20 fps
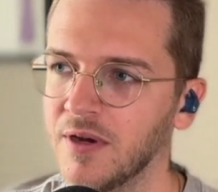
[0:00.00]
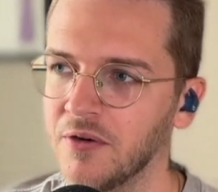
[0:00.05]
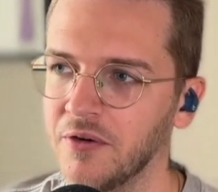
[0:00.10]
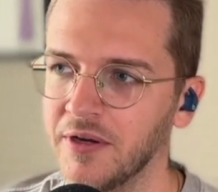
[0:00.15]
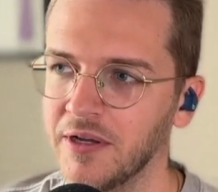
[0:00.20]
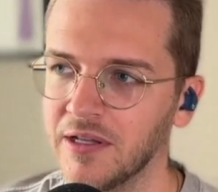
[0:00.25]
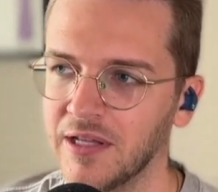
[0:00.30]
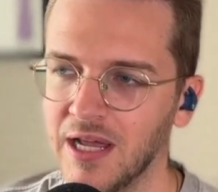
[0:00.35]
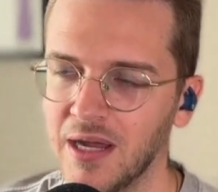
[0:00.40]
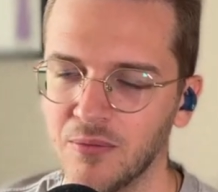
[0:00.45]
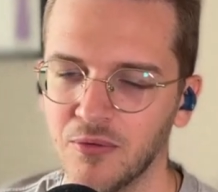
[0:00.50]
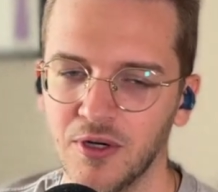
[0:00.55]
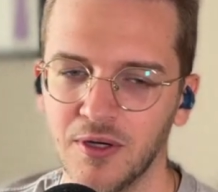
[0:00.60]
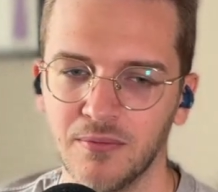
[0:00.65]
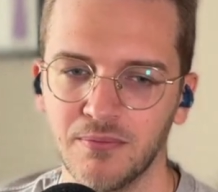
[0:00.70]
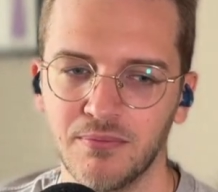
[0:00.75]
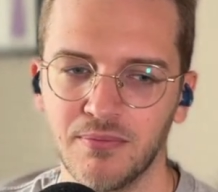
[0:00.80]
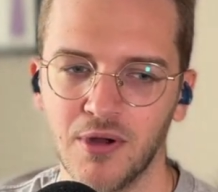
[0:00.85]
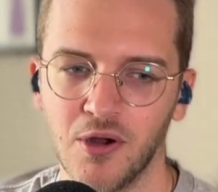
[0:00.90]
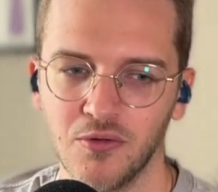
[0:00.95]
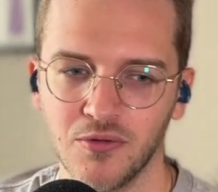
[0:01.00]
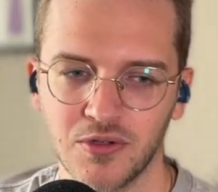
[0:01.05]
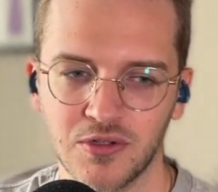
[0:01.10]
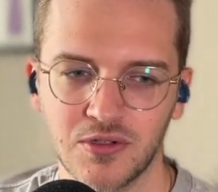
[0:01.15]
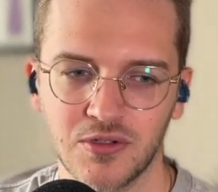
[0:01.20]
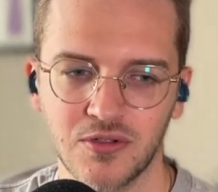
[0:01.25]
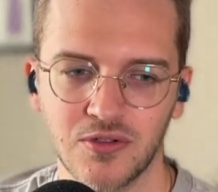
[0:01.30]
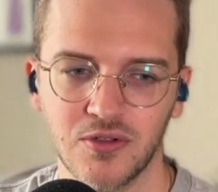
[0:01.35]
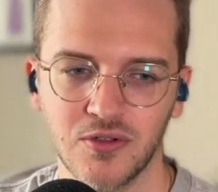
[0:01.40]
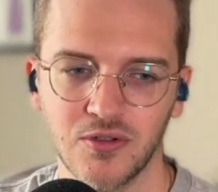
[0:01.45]
very elaborate
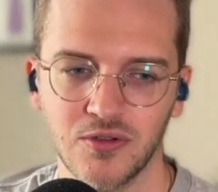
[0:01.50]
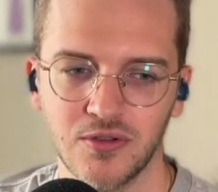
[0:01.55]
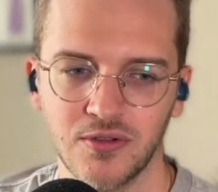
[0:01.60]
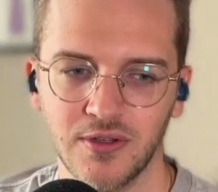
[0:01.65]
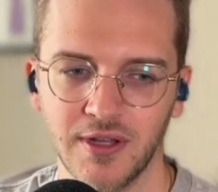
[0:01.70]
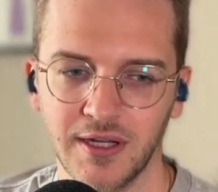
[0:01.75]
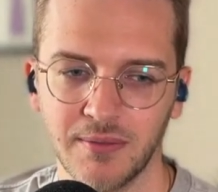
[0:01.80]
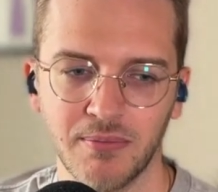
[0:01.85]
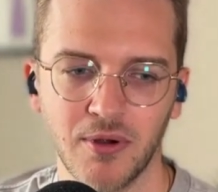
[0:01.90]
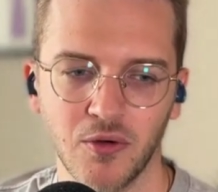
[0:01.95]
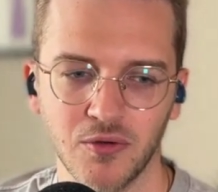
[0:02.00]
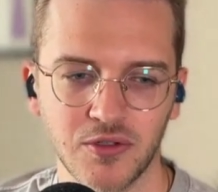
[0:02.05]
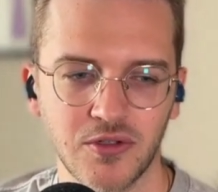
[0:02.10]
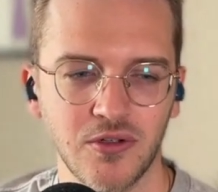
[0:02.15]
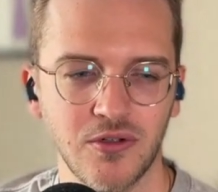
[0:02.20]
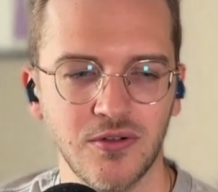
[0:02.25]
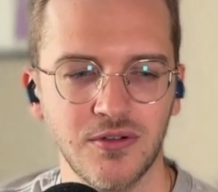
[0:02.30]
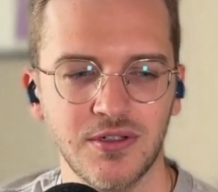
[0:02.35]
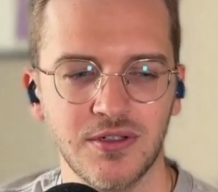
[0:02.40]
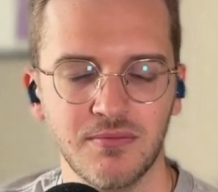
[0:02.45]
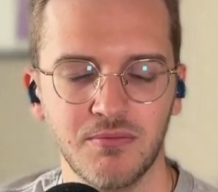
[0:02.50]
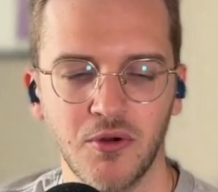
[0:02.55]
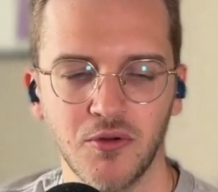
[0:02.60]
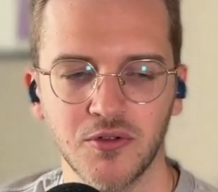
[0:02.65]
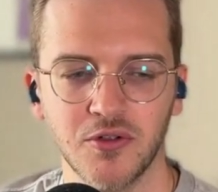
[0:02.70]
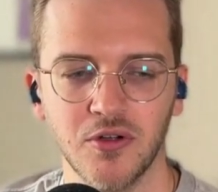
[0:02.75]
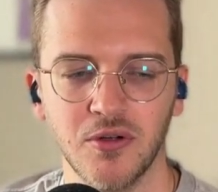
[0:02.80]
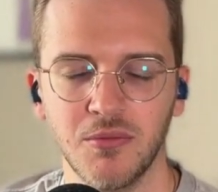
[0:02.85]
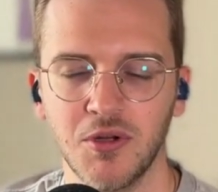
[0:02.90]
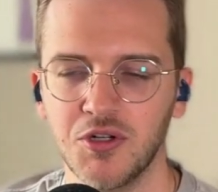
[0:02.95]
posts, like posters,
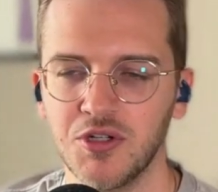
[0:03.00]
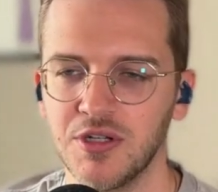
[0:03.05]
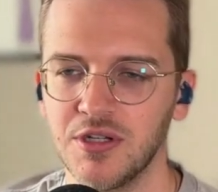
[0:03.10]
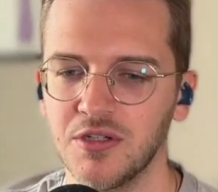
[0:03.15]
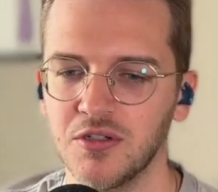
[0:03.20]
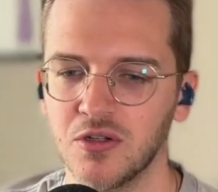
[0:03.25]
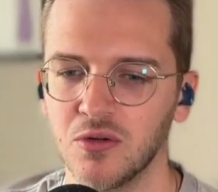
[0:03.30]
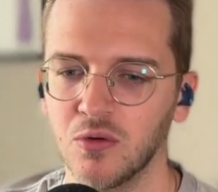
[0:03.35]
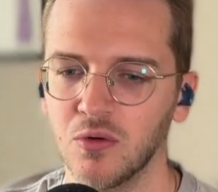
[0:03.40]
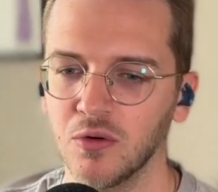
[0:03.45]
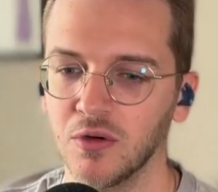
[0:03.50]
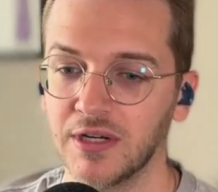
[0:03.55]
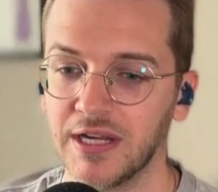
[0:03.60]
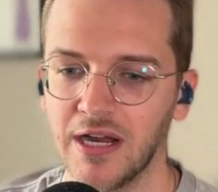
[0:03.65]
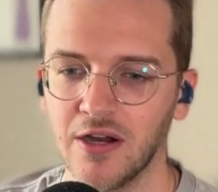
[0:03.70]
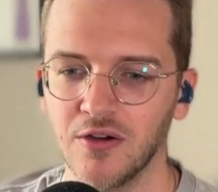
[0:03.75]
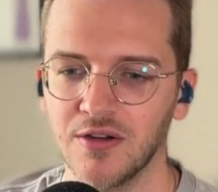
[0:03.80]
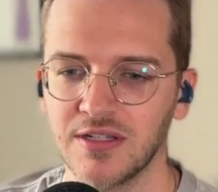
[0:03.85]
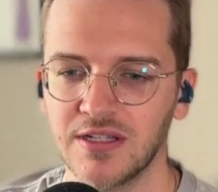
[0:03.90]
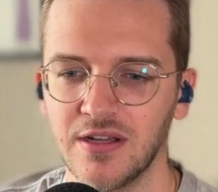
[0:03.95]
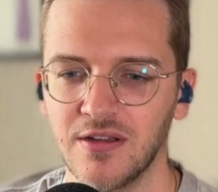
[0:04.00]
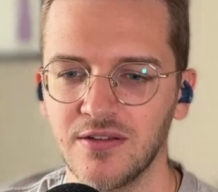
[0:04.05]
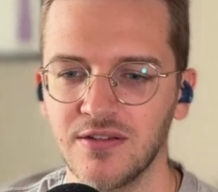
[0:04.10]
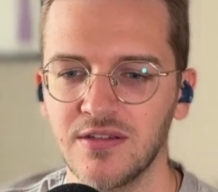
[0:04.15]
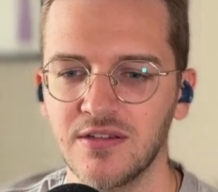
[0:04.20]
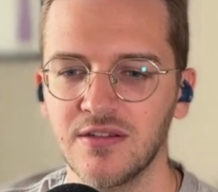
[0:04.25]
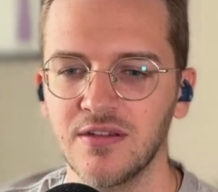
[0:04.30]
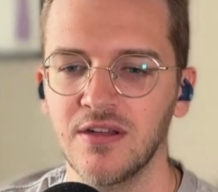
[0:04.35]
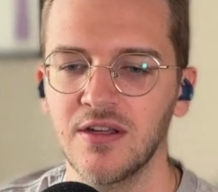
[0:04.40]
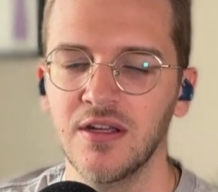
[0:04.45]
poster images, or
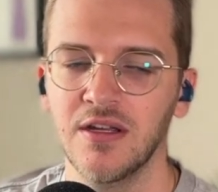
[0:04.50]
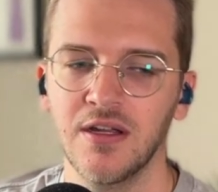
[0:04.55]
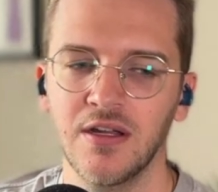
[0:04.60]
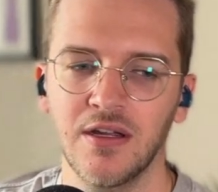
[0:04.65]
carousels